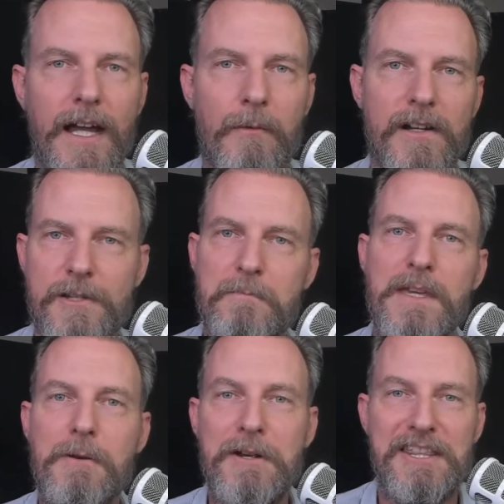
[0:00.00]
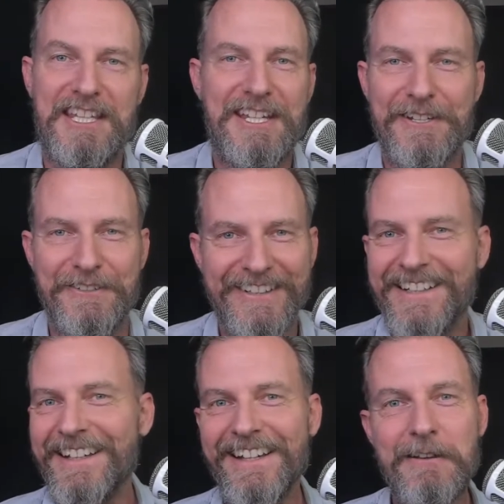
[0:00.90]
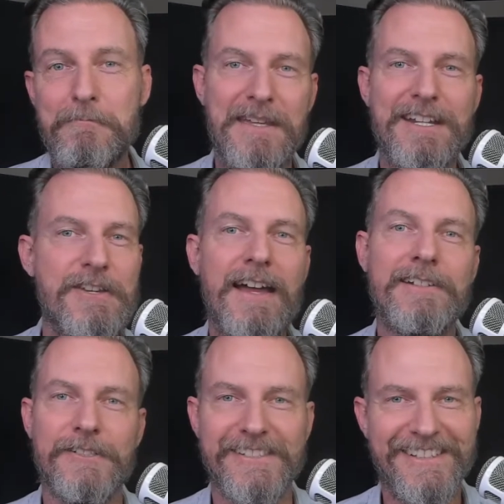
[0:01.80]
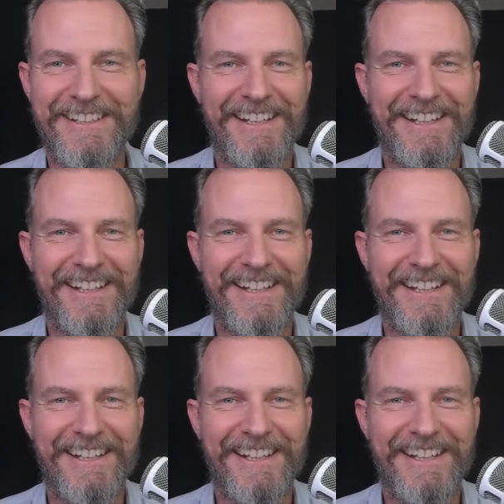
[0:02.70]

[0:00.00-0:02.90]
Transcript: I want to be with you. Be gentle.